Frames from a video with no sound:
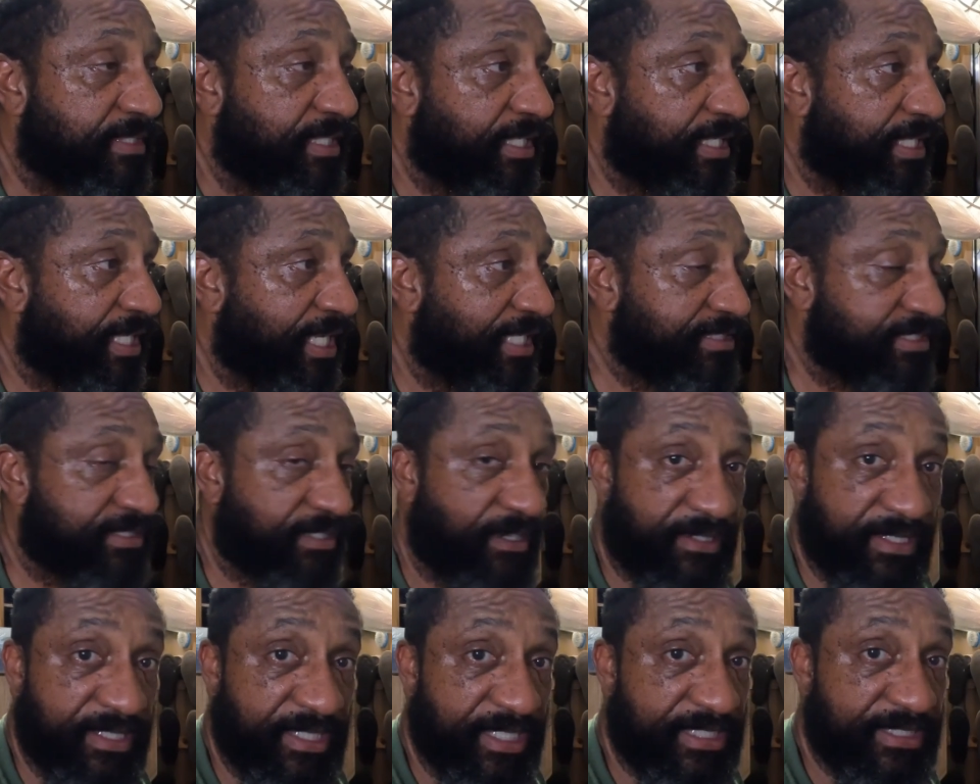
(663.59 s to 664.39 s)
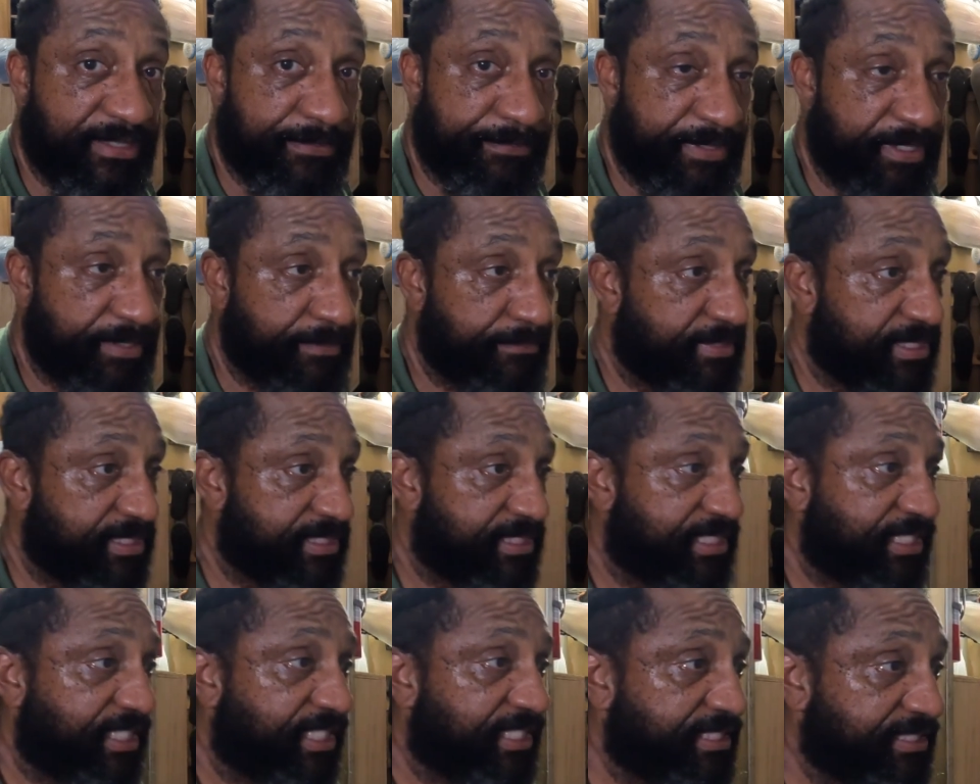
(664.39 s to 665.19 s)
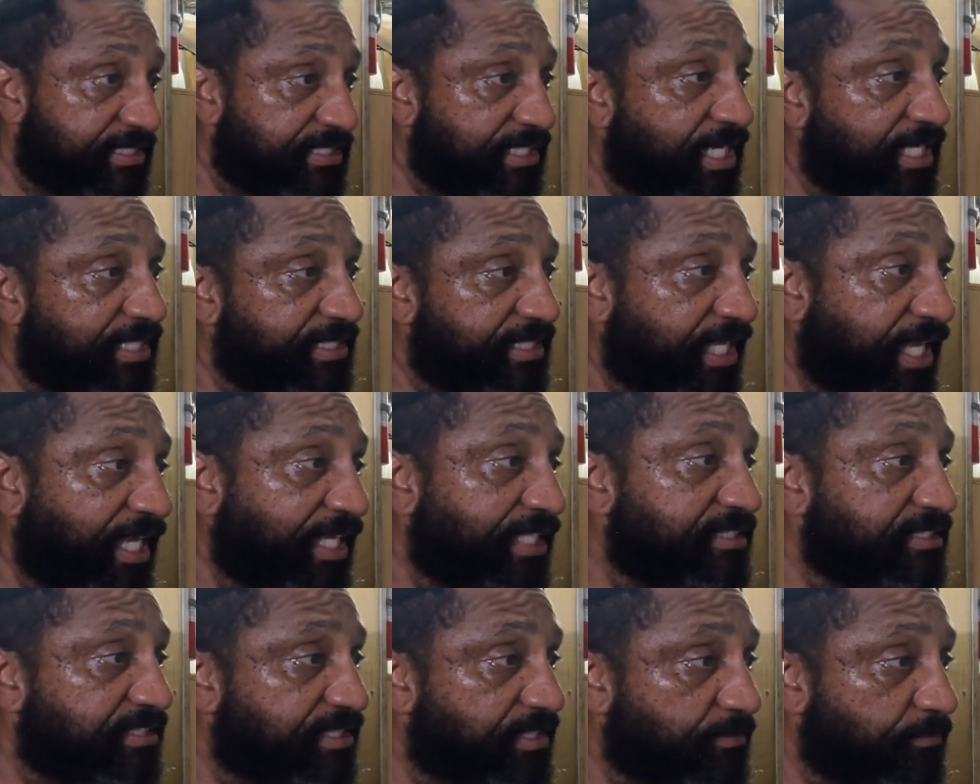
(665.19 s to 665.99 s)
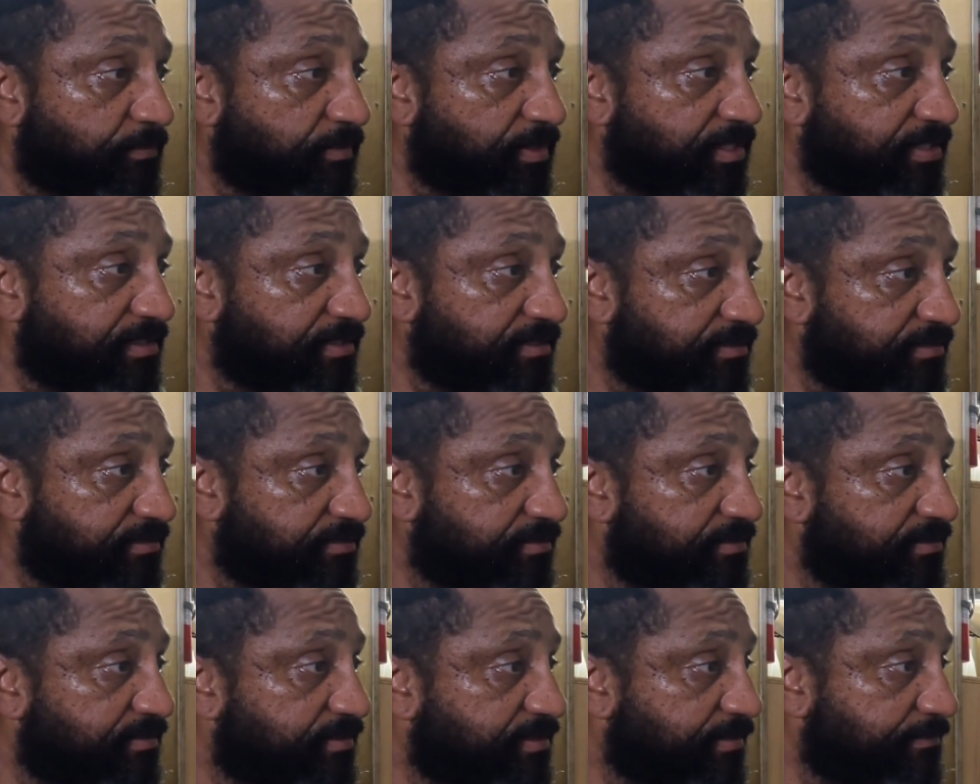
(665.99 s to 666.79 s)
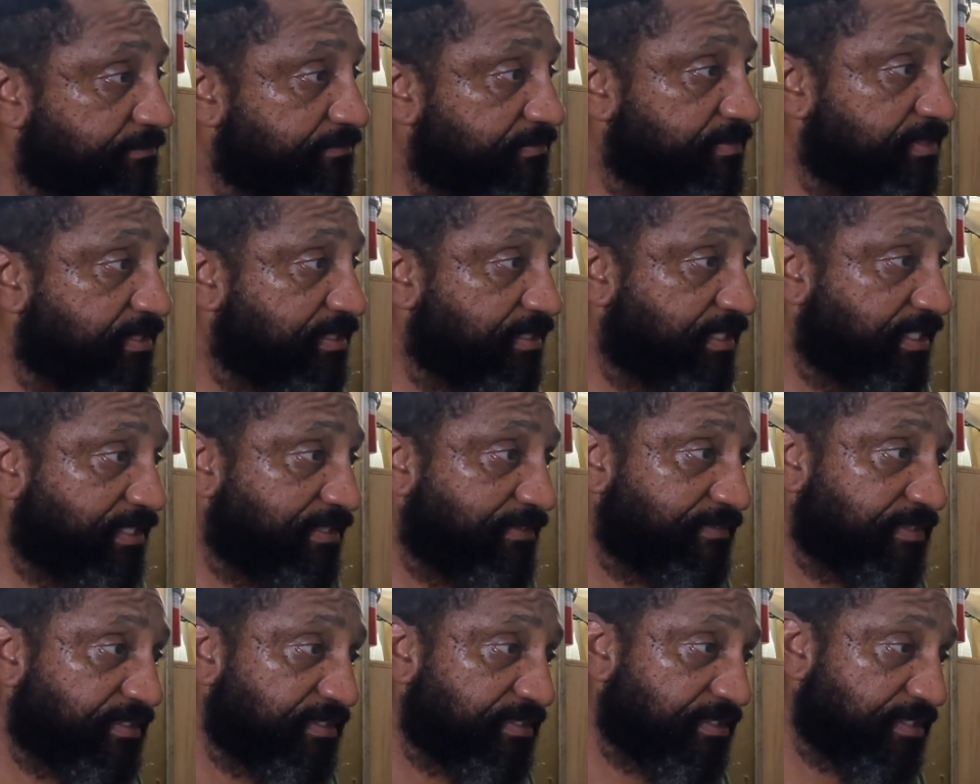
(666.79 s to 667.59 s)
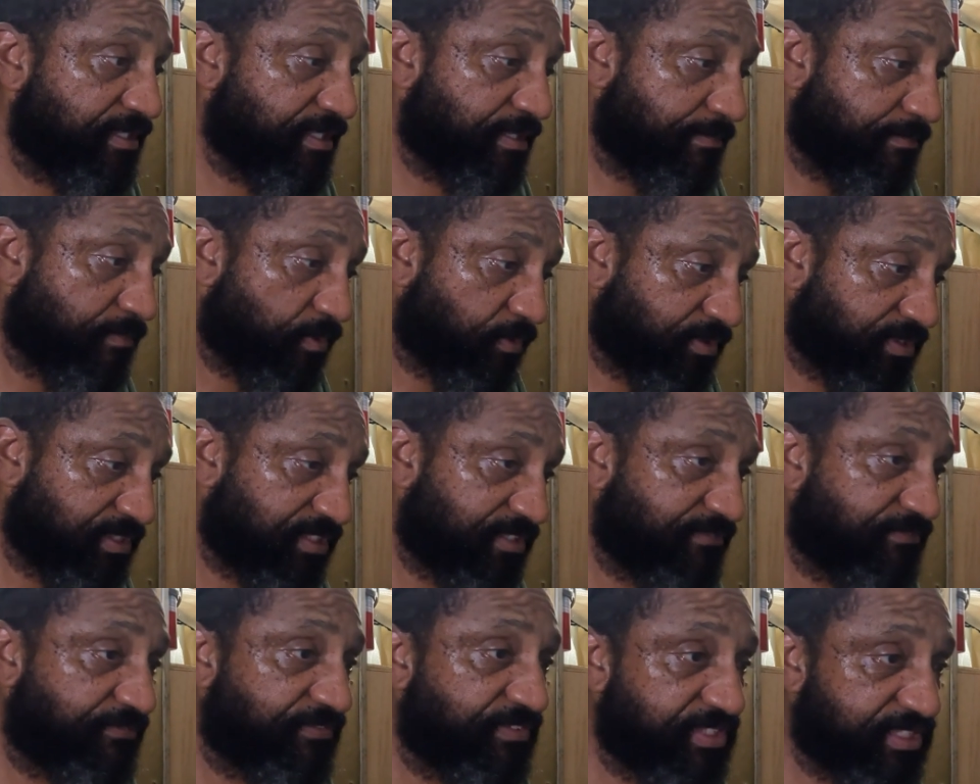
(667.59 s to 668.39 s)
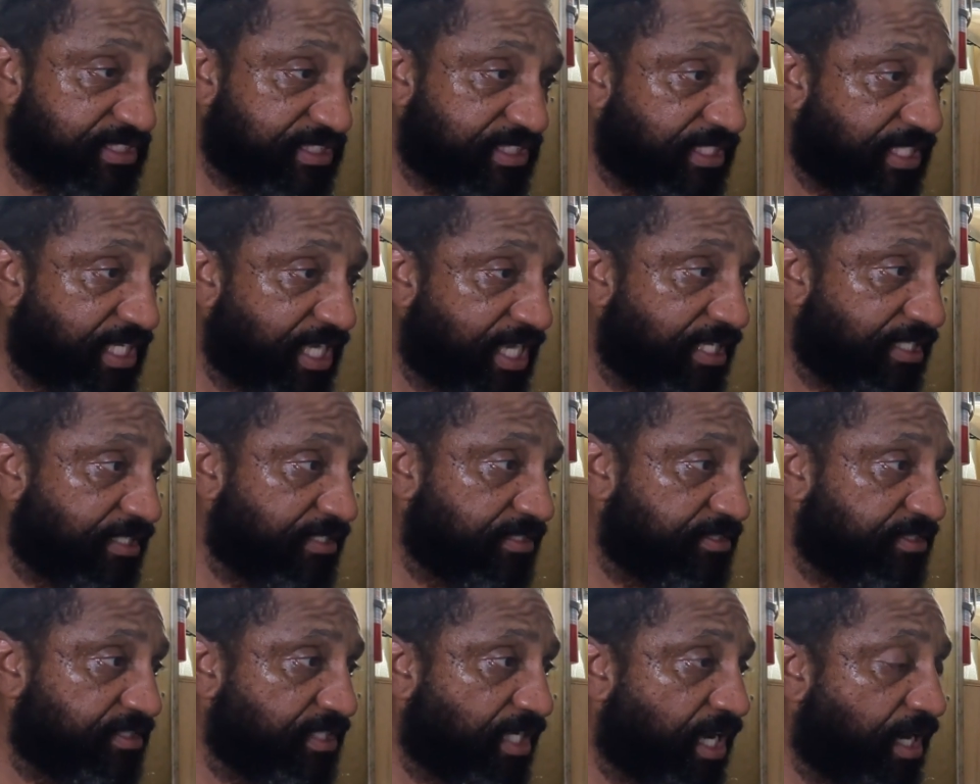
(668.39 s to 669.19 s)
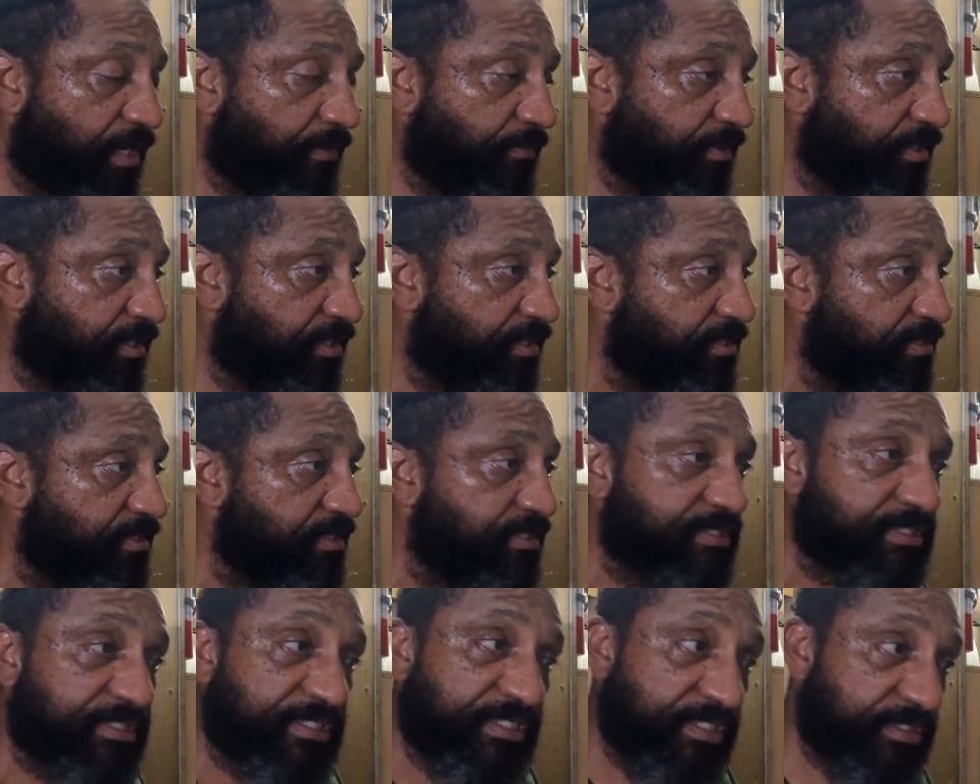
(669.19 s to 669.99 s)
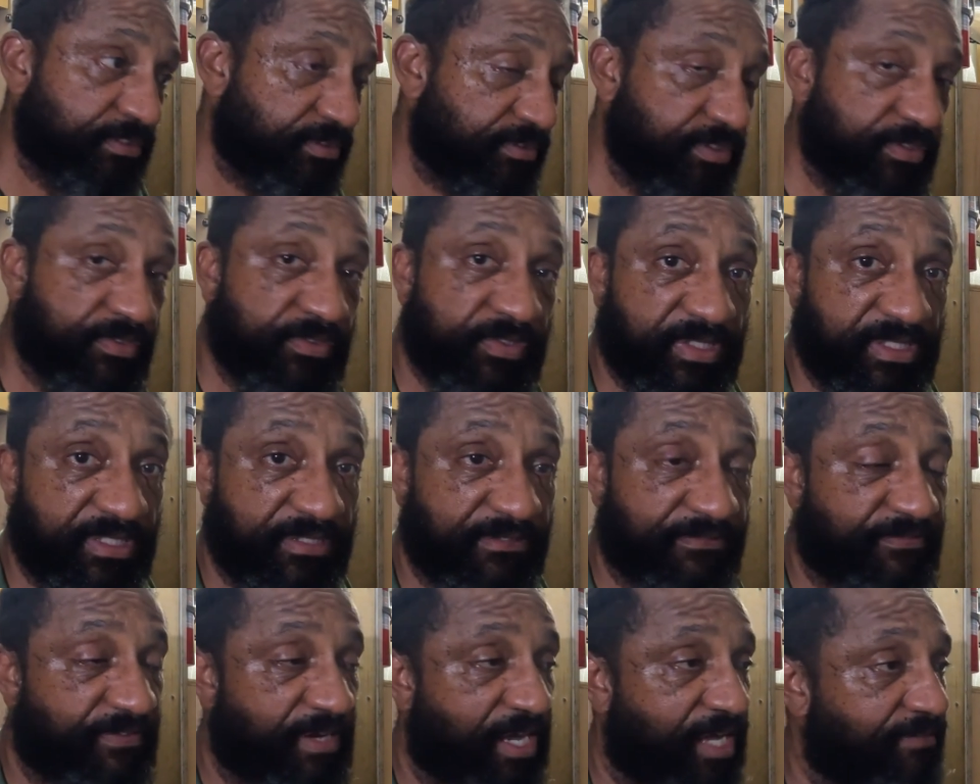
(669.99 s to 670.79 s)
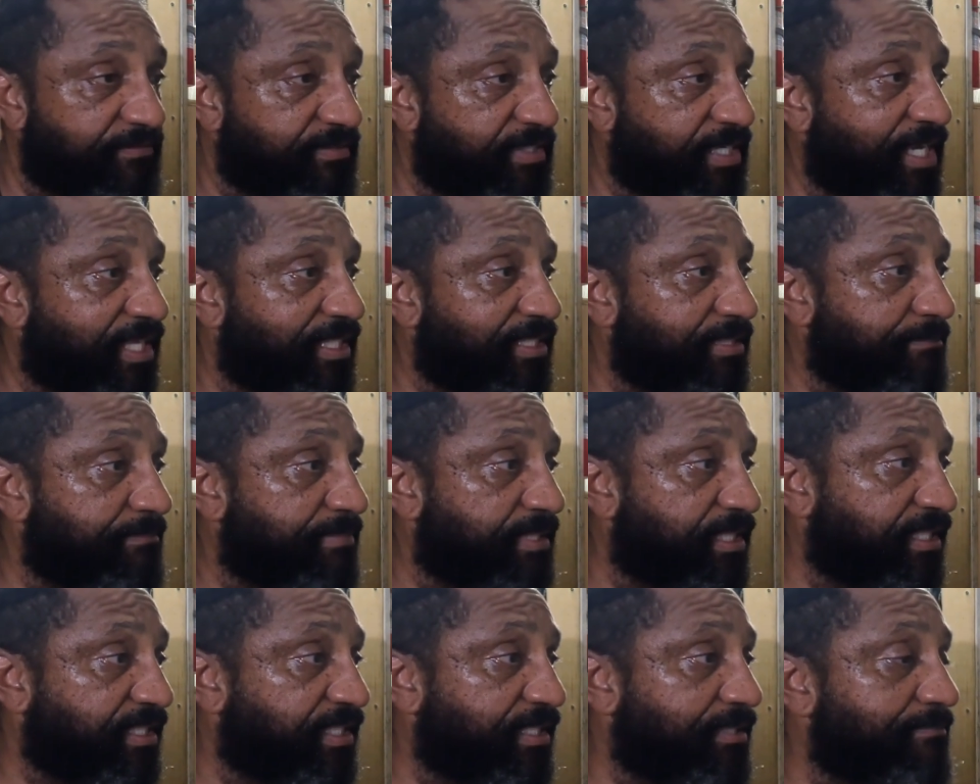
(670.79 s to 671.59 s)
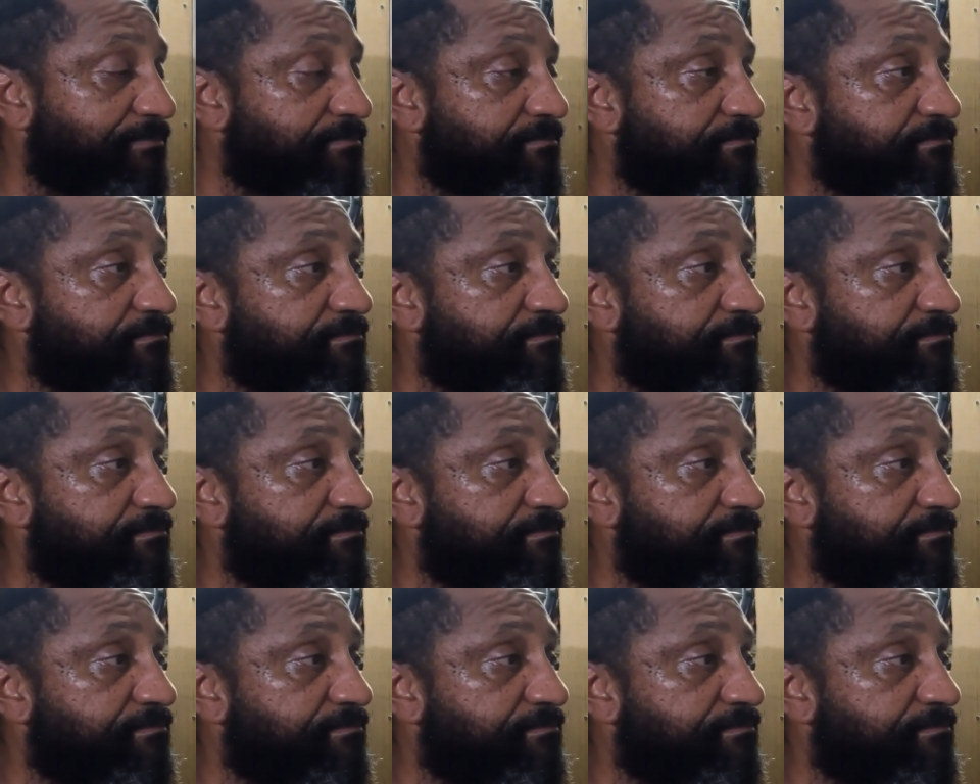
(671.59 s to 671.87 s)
And I started experimenting inside the 18-wheeler to give a more sophisticated shower, still using the 5-gallon bucket,